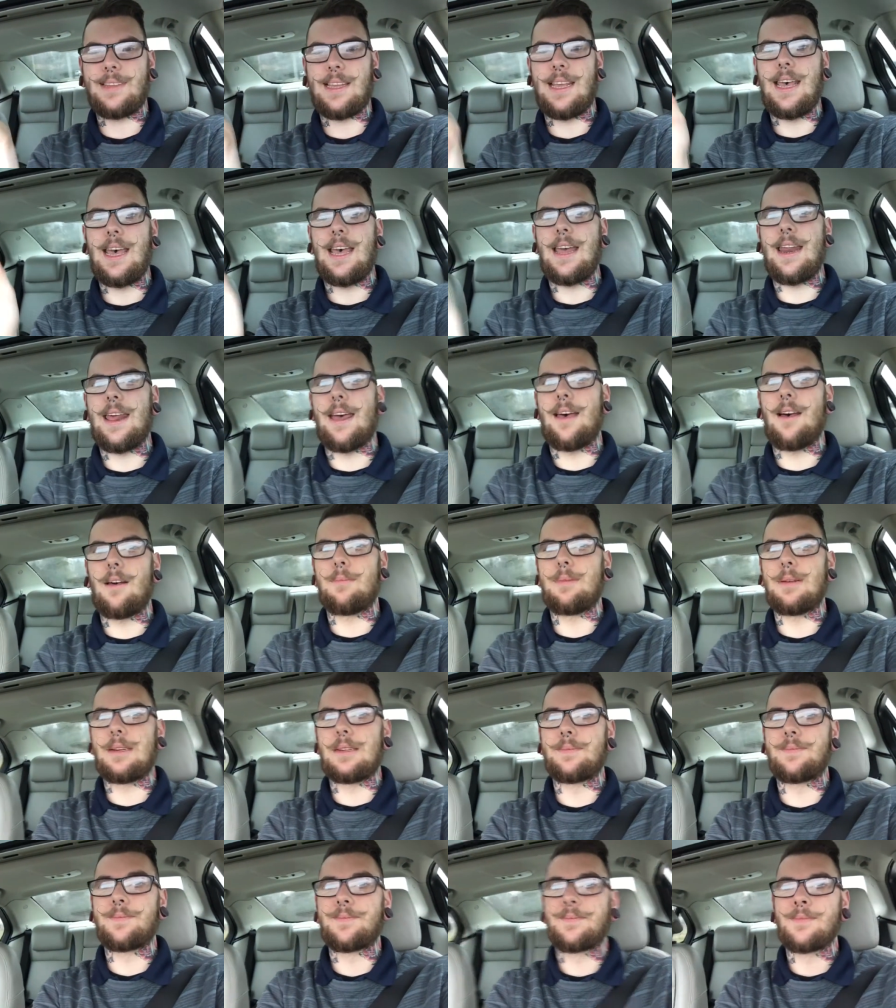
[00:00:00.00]
Can't help
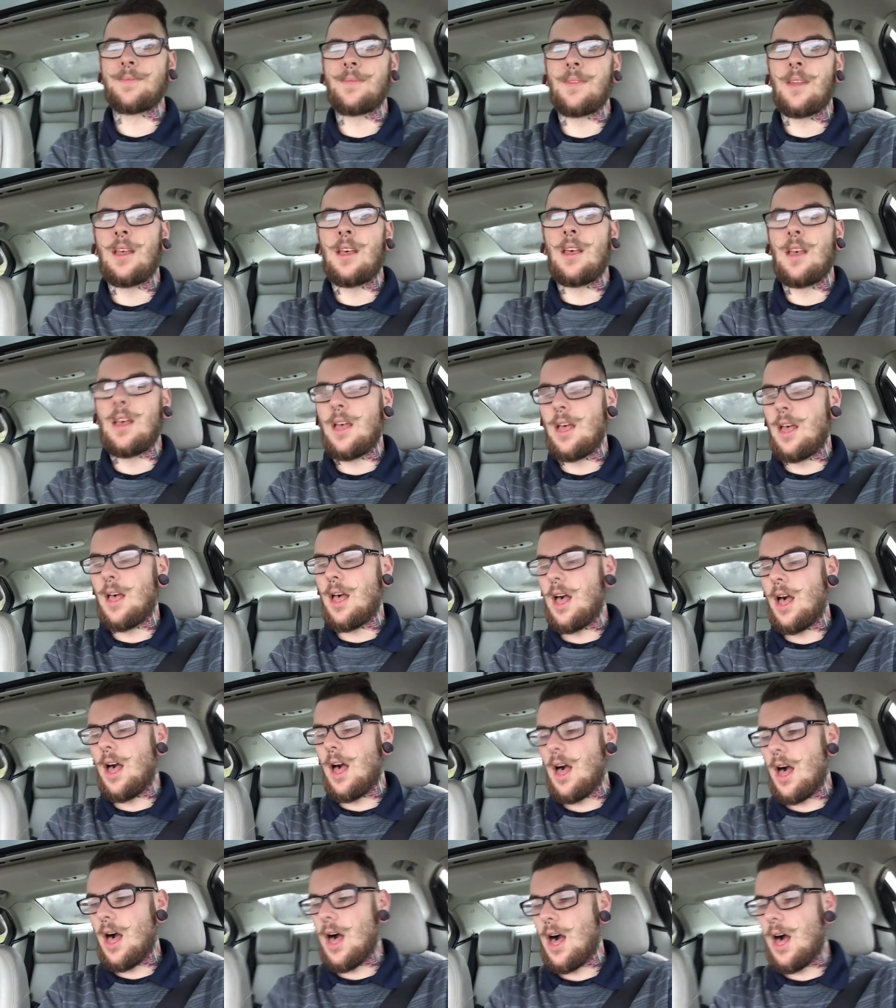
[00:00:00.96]
it.
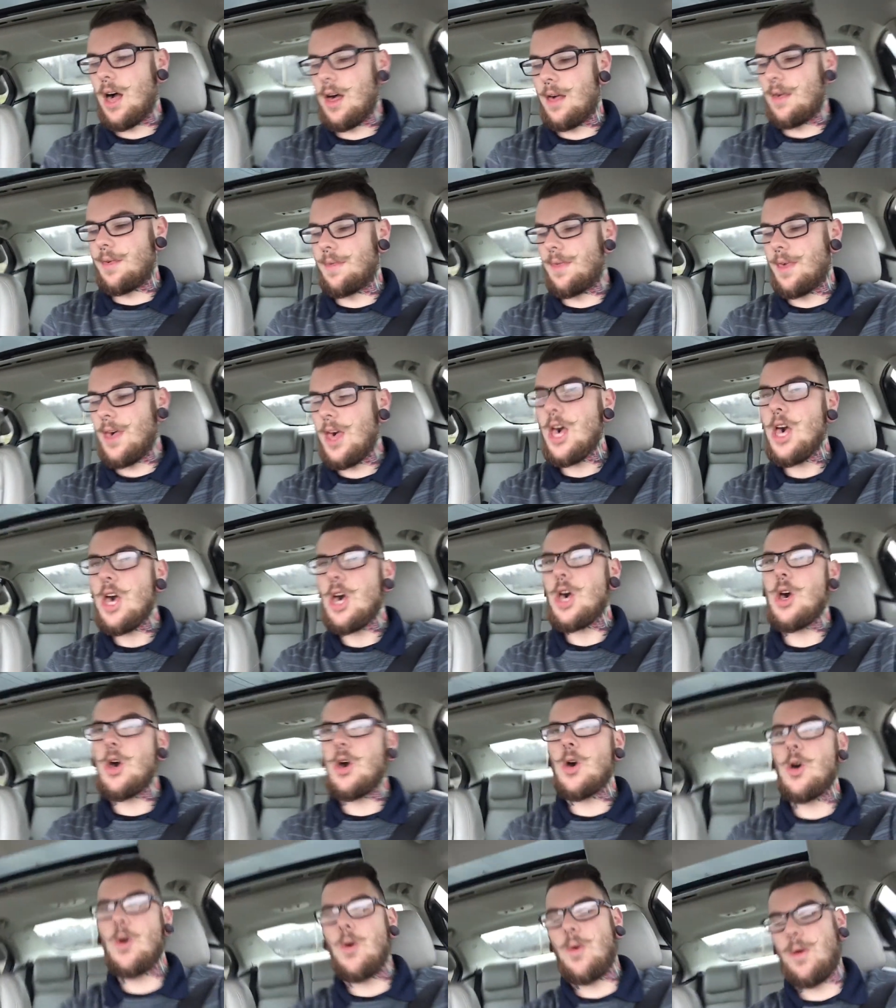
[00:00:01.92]

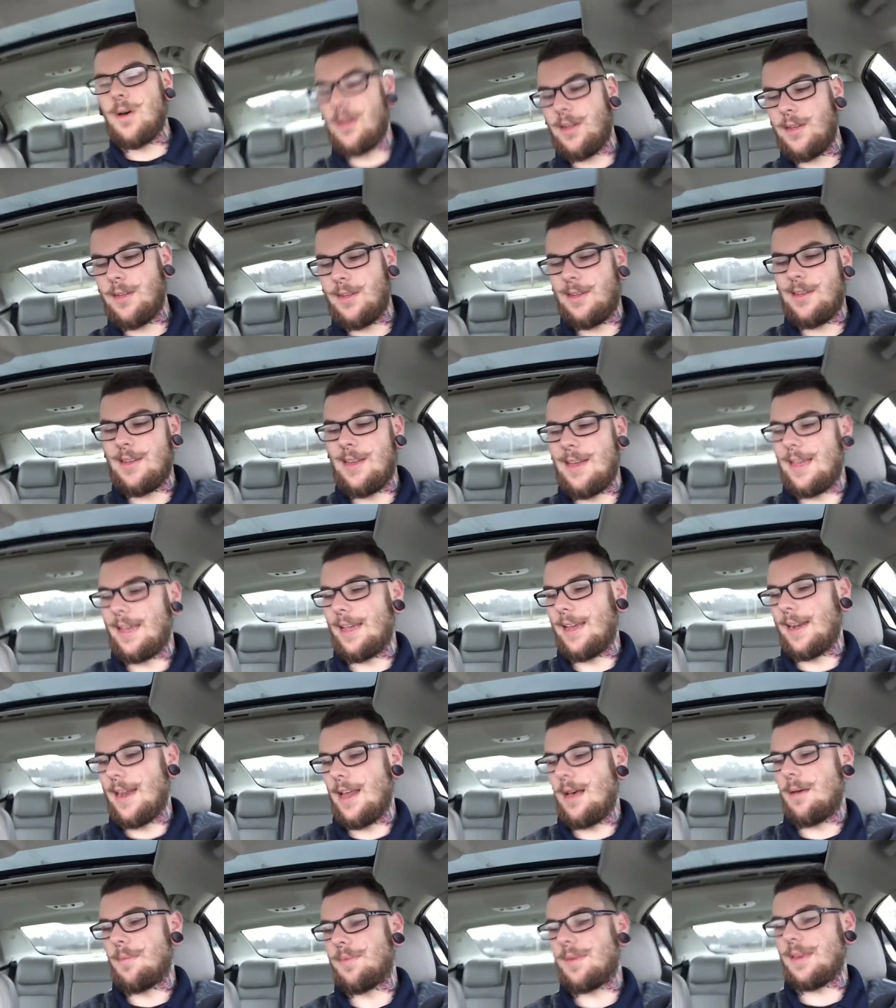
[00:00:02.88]
Although, I
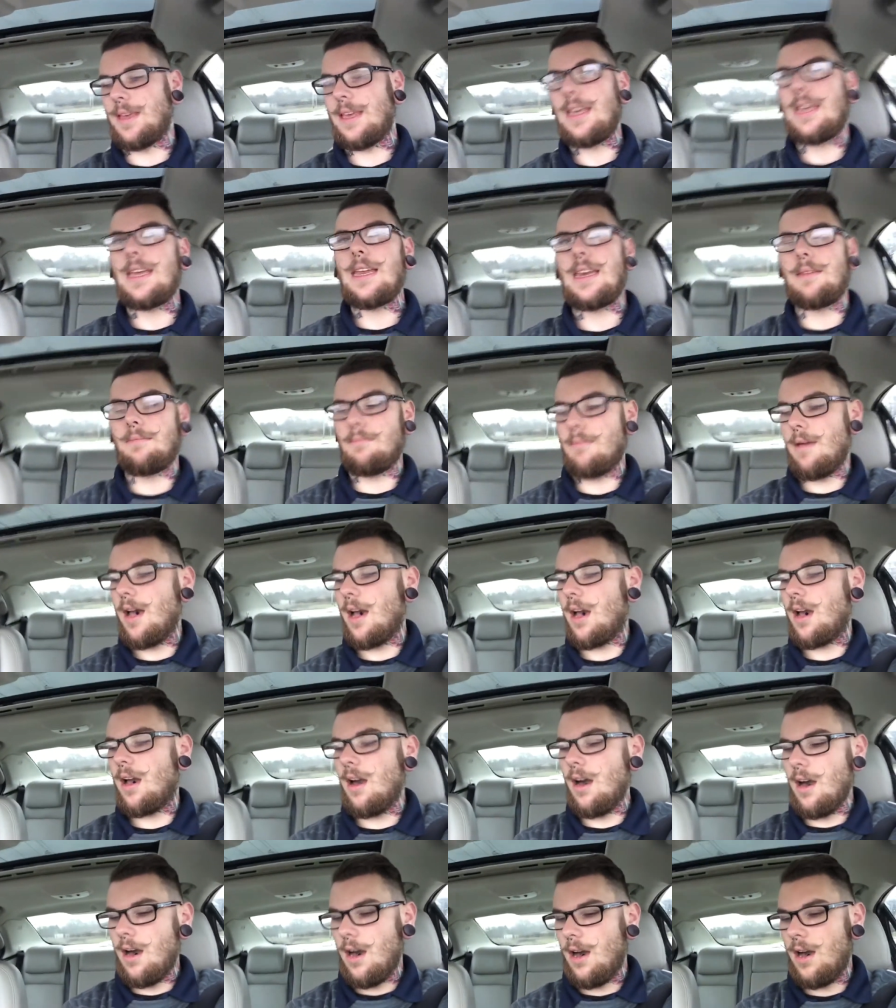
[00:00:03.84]
can help the heat in my
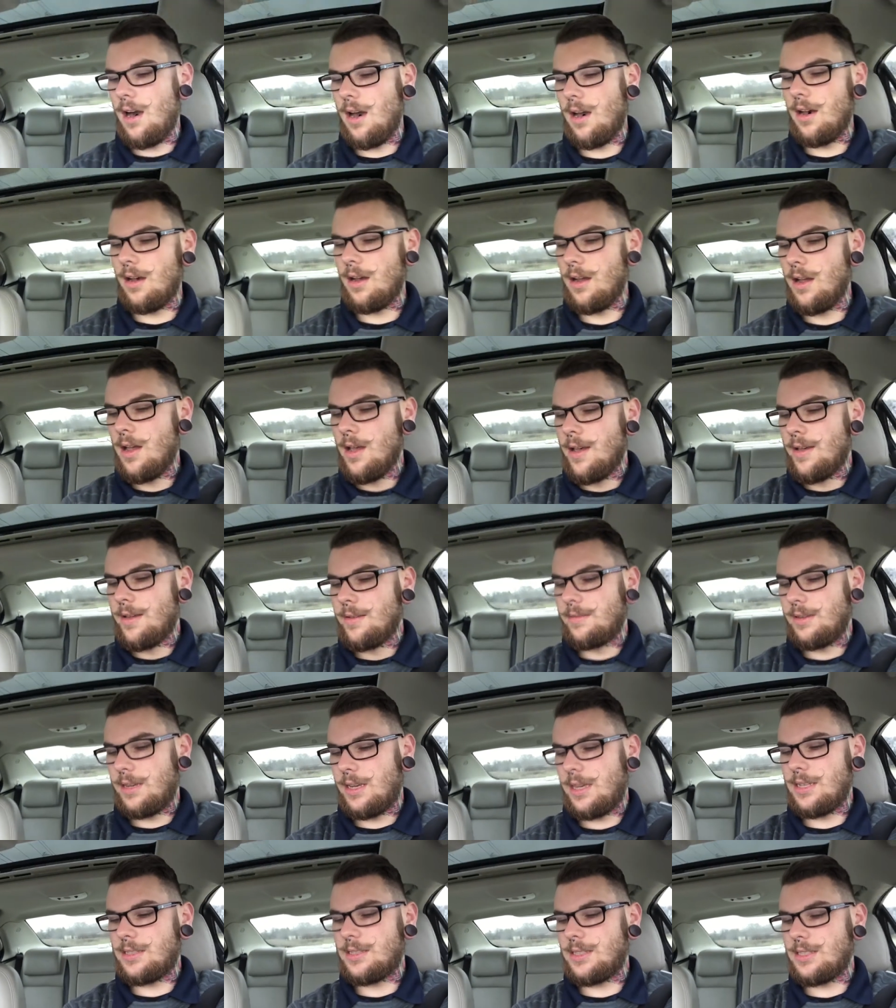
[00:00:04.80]
car
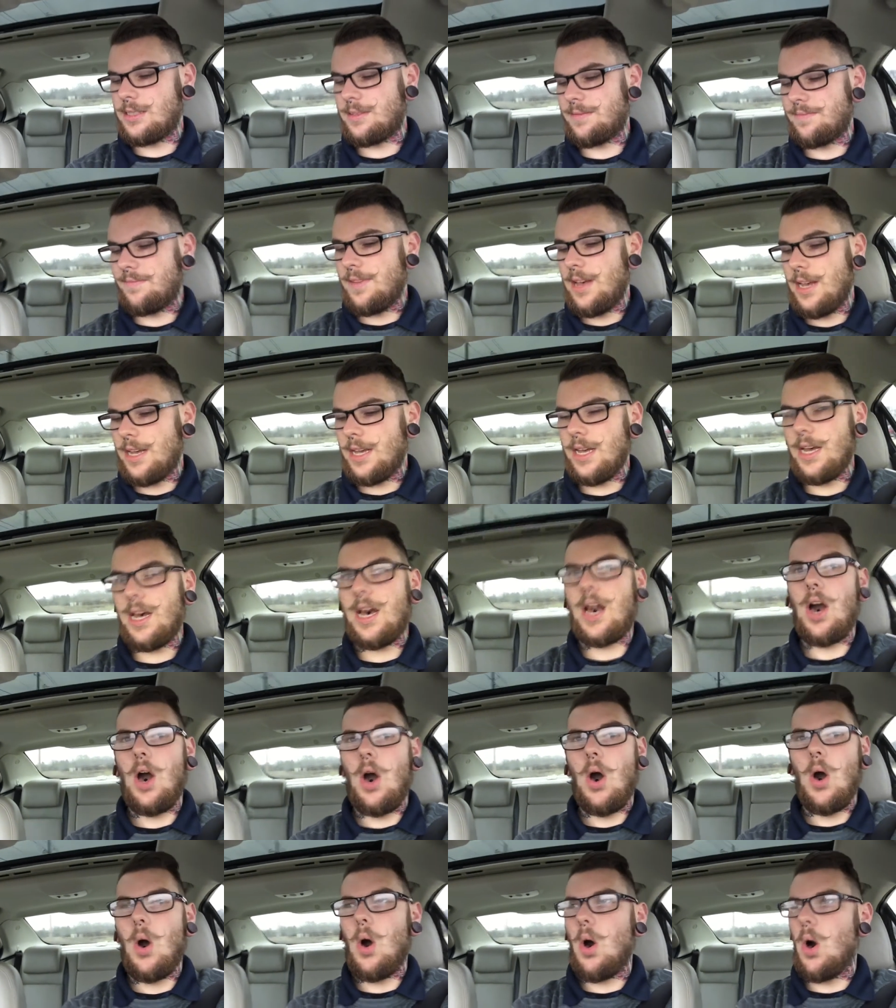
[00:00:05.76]
because it's fucking
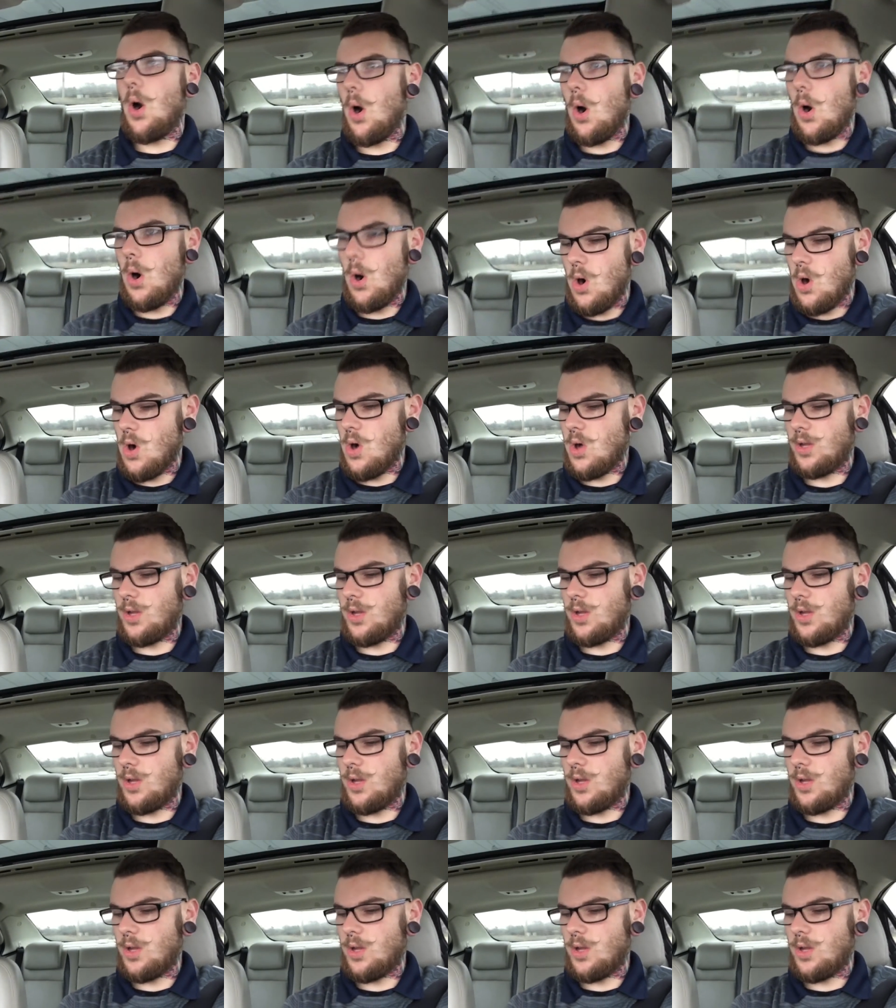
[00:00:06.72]
cold.